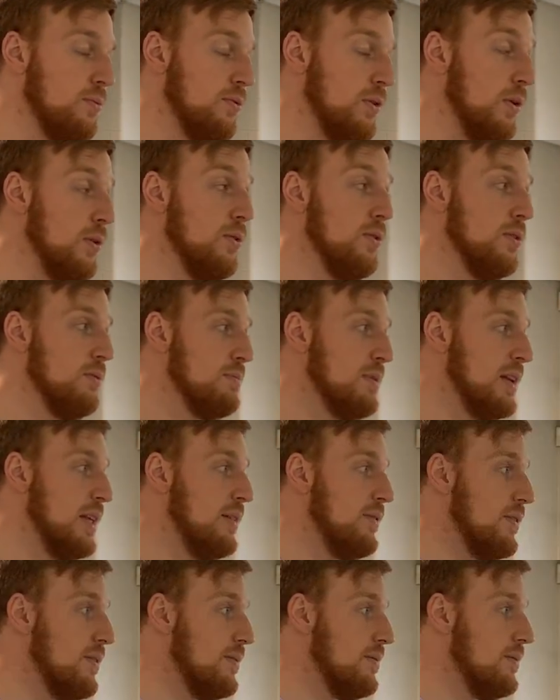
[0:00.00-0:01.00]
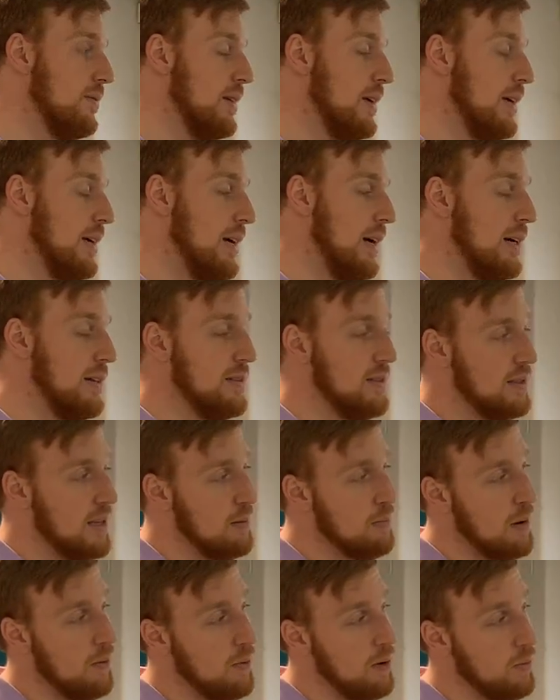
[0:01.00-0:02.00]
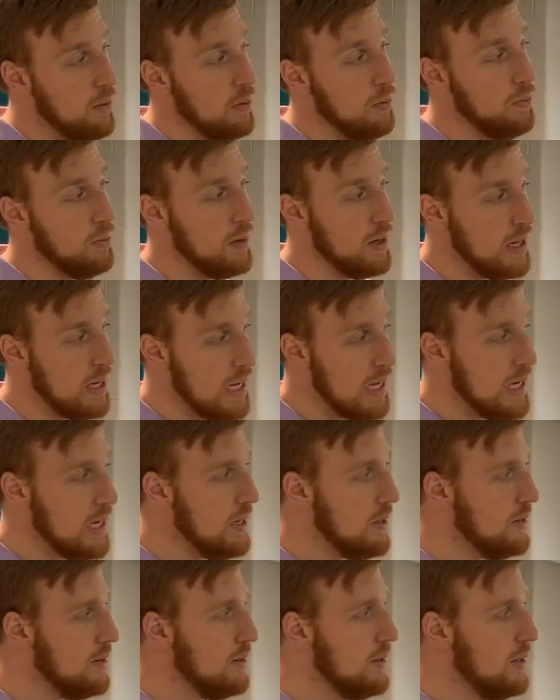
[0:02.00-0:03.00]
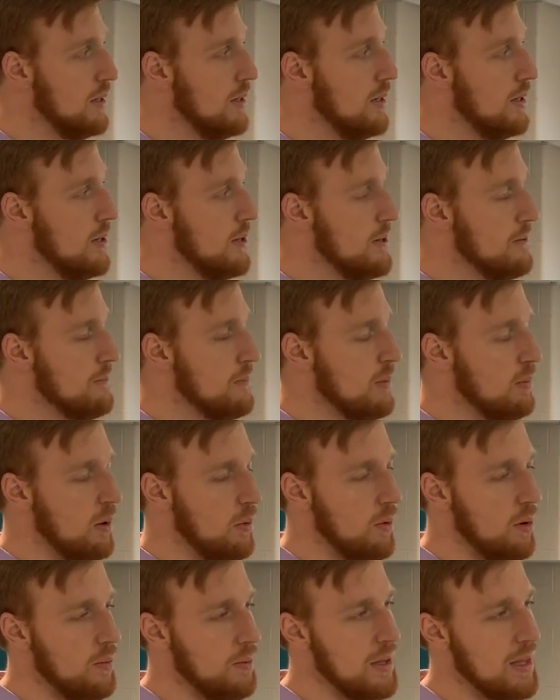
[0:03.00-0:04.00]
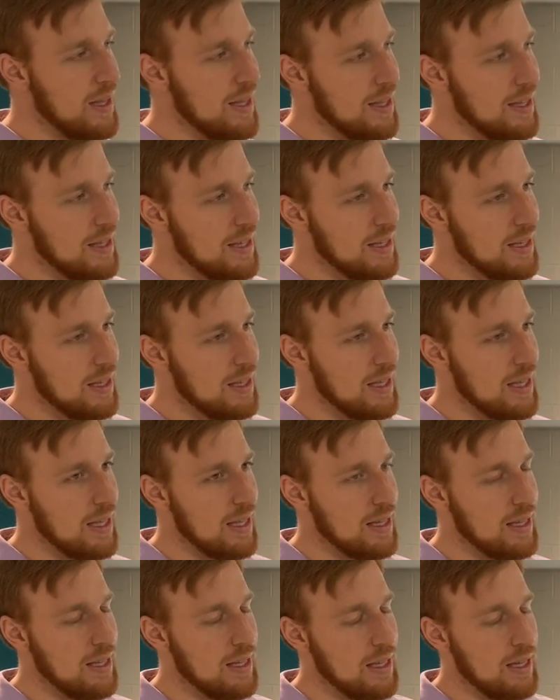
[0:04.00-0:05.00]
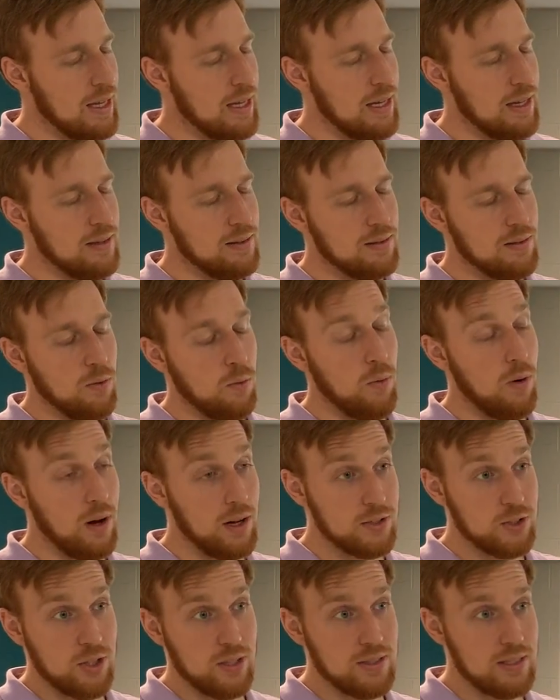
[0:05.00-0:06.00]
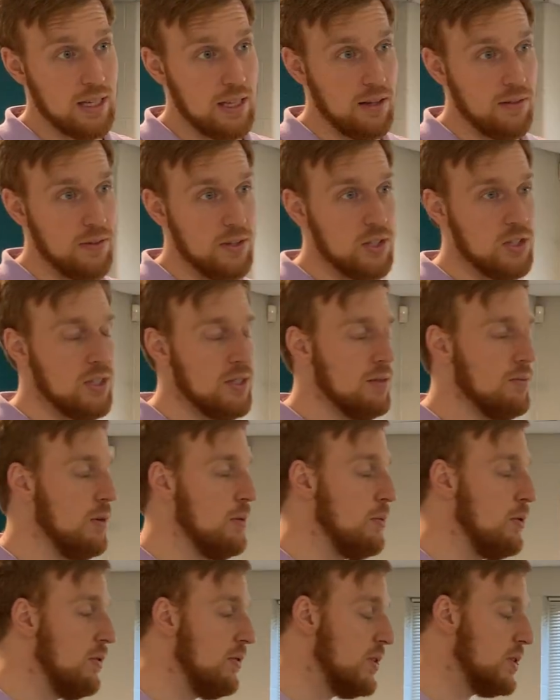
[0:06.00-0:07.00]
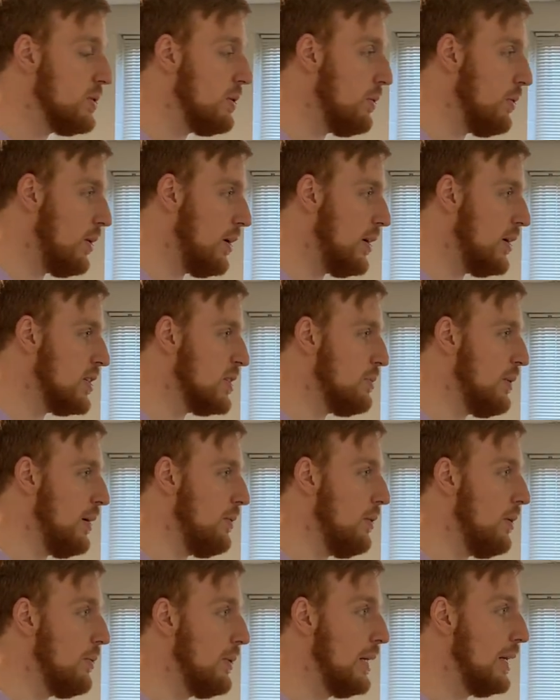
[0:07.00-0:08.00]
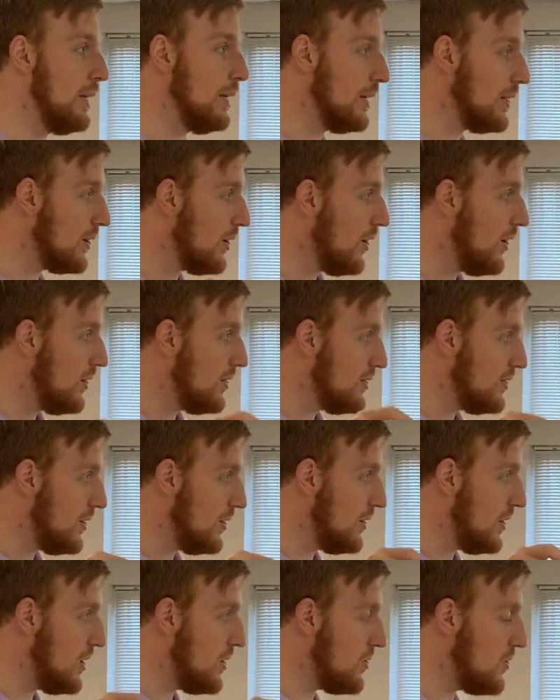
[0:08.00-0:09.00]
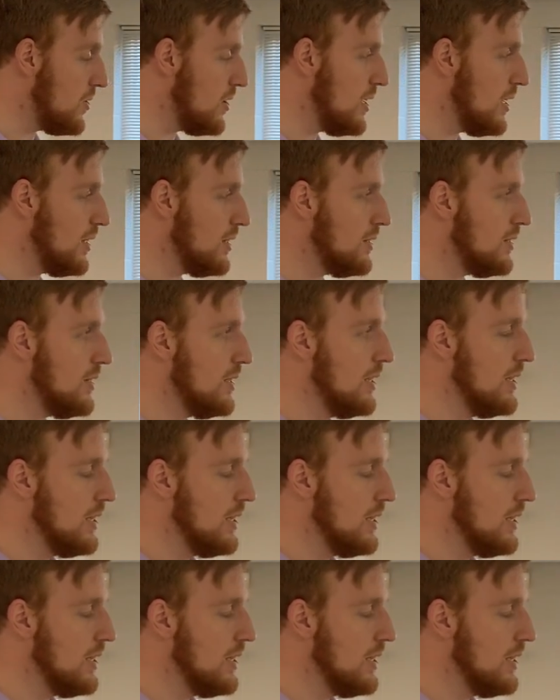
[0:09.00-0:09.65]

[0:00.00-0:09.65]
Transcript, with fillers: food, but even I'd say by what we read, by what we watch on television, what movies we watch, by what we click on the internet,